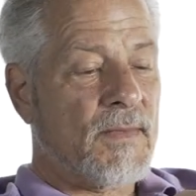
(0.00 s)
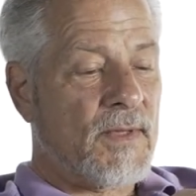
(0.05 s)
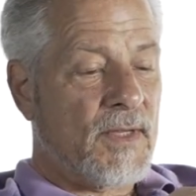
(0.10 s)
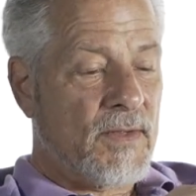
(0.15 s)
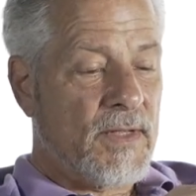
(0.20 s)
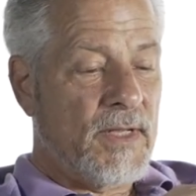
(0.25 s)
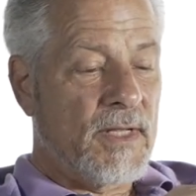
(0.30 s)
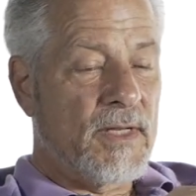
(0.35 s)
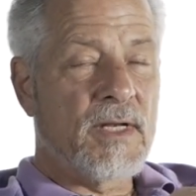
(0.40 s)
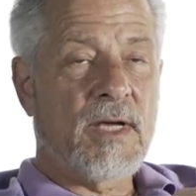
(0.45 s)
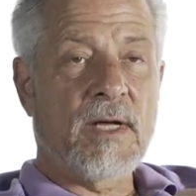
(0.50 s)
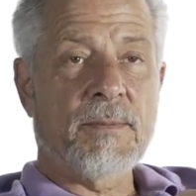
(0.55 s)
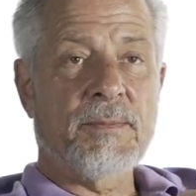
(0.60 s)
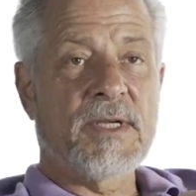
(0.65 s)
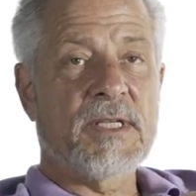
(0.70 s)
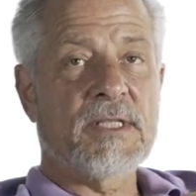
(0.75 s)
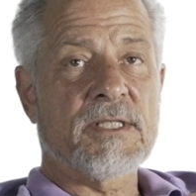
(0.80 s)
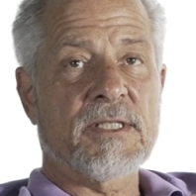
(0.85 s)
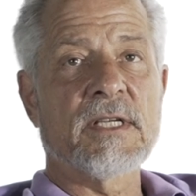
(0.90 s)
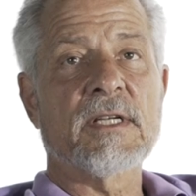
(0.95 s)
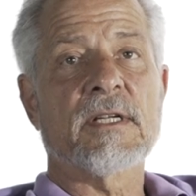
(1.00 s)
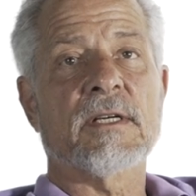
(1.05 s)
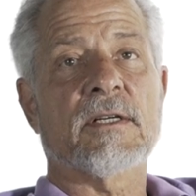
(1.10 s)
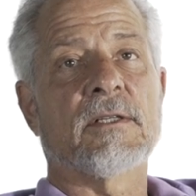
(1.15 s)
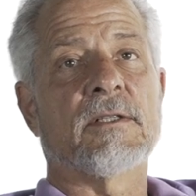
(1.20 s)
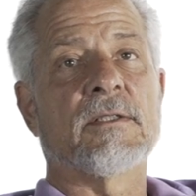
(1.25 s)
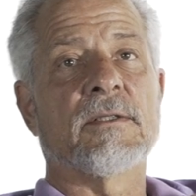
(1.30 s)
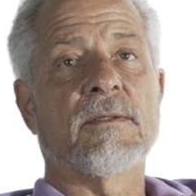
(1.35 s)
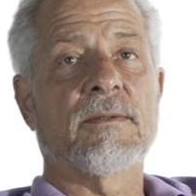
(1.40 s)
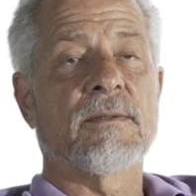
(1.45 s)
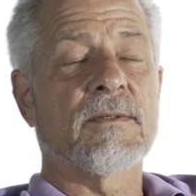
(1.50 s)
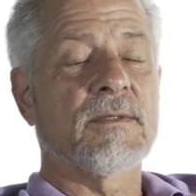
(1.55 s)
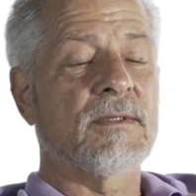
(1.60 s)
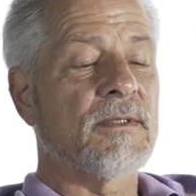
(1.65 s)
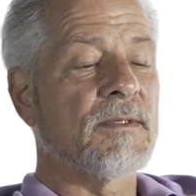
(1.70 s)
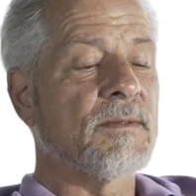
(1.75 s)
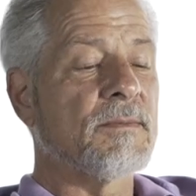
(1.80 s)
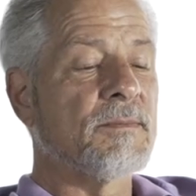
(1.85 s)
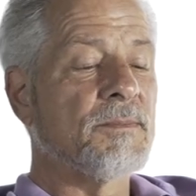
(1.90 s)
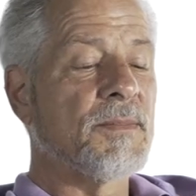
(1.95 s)
Okay, not being cynical,
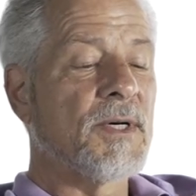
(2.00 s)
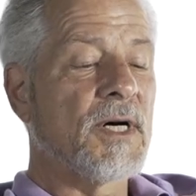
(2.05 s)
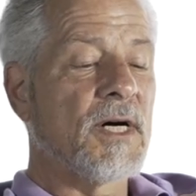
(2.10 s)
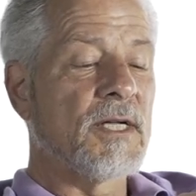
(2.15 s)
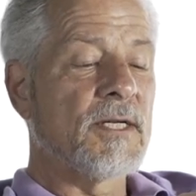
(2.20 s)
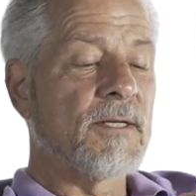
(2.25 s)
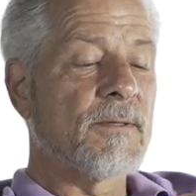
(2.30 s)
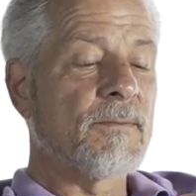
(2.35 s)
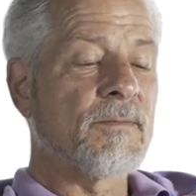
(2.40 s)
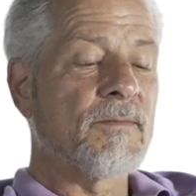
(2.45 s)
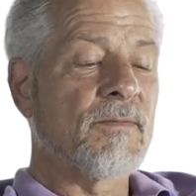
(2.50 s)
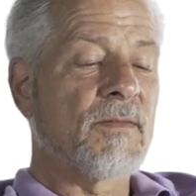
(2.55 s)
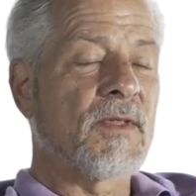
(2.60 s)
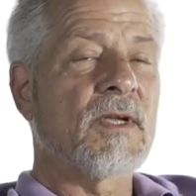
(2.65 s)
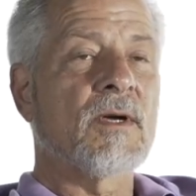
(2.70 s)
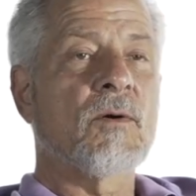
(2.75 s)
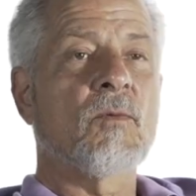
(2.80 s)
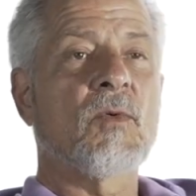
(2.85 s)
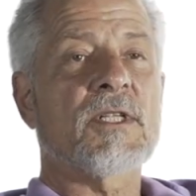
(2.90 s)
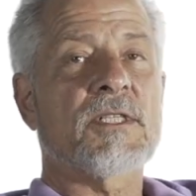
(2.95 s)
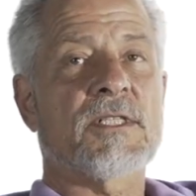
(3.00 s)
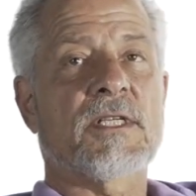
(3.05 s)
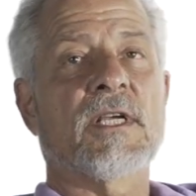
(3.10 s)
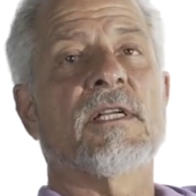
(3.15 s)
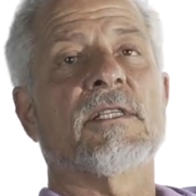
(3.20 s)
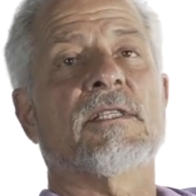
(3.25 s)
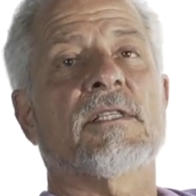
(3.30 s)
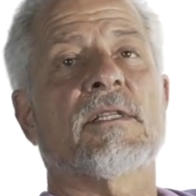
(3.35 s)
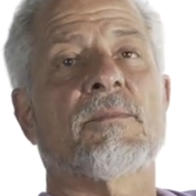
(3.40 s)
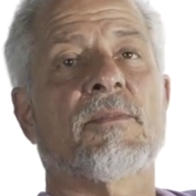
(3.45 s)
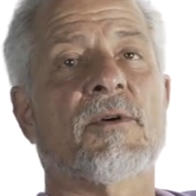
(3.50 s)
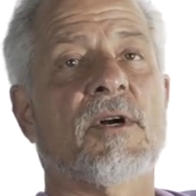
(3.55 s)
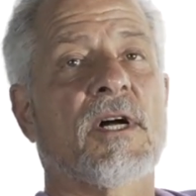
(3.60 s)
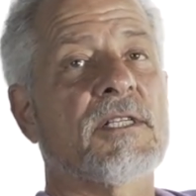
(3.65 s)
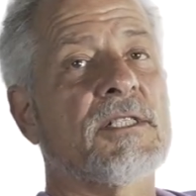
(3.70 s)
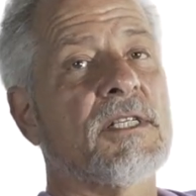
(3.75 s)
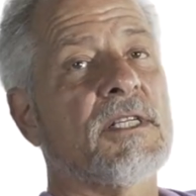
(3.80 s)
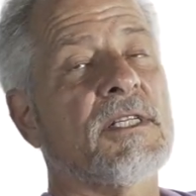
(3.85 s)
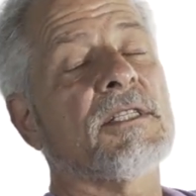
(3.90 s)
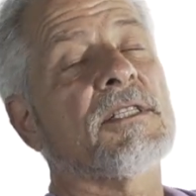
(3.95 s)
but what sells the
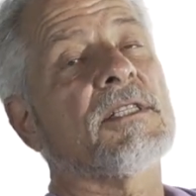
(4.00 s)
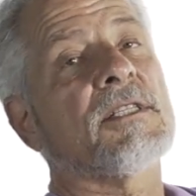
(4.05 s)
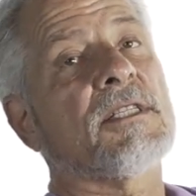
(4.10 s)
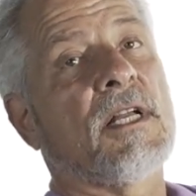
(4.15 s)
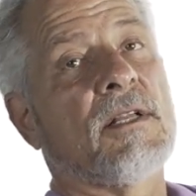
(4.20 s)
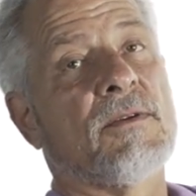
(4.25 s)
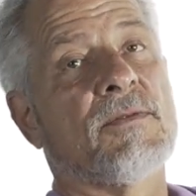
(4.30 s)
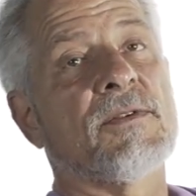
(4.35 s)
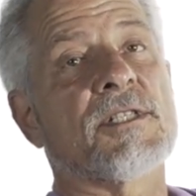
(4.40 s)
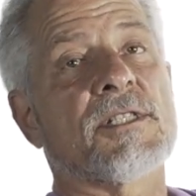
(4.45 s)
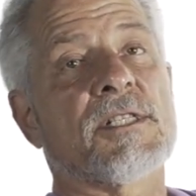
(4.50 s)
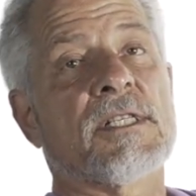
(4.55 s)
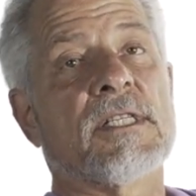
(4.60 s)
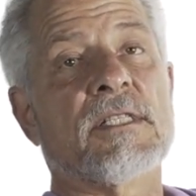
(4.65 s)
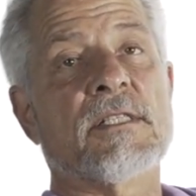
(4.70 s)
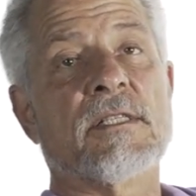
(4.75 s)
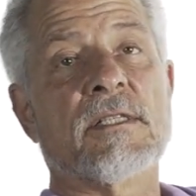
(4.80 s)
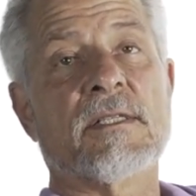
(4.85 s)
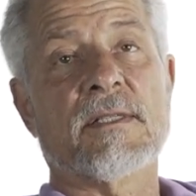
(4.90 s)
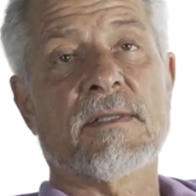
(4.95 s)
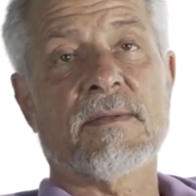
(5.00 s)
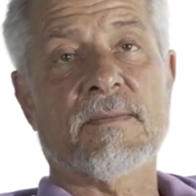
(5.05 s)
project is selfishness.